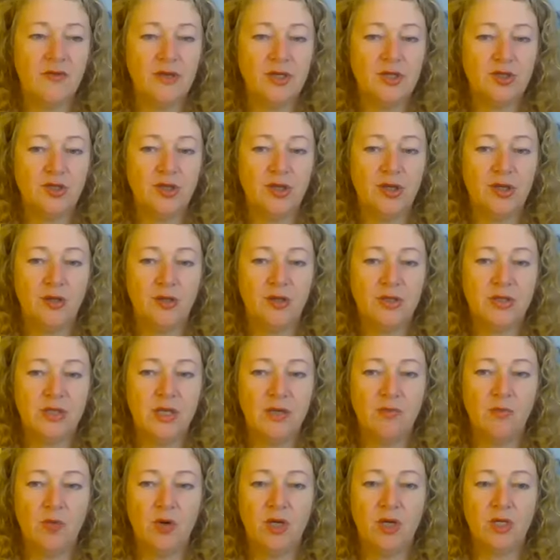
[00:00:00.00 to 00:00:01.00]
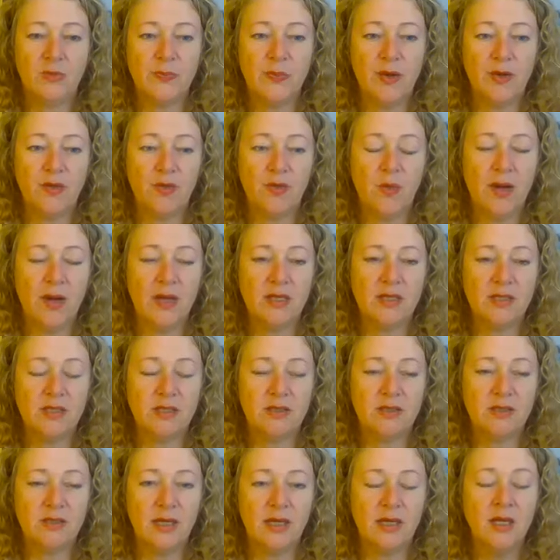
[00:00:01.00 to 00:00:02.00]
very true. So it works both ways,
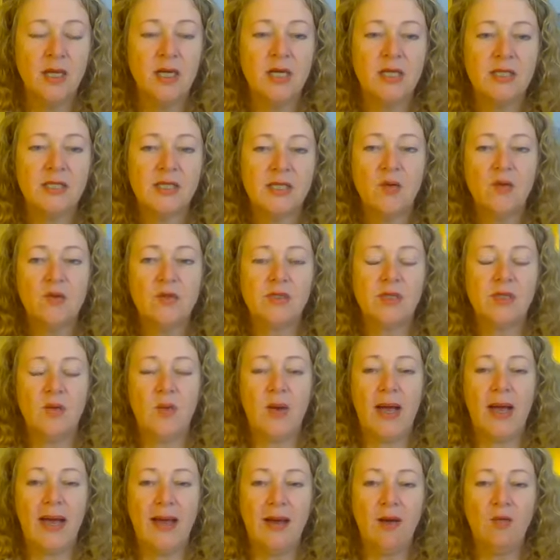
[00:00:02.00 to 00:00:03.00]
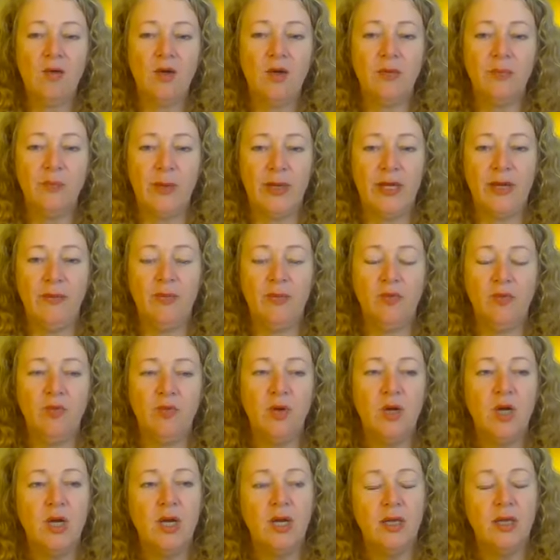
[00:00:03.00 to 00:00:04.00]
doesn't it? So how can
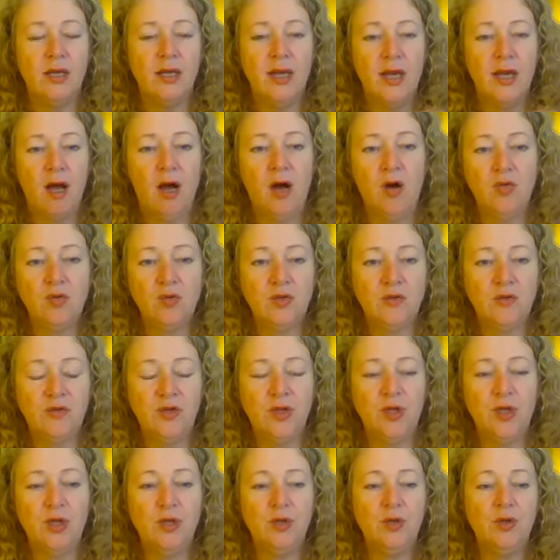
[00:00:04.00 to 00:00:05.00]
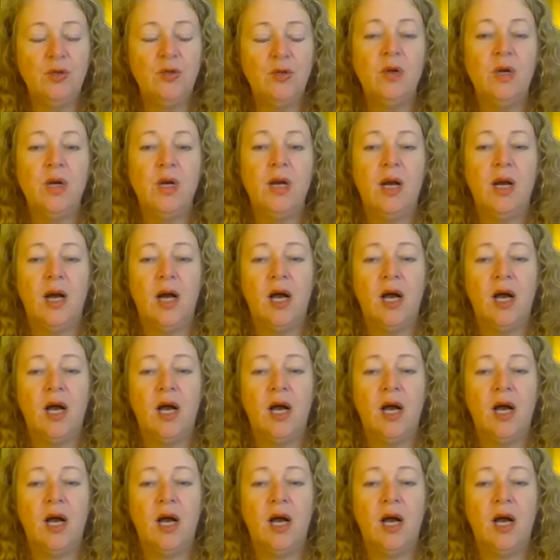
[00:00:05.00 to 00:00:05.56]
people get hold of you,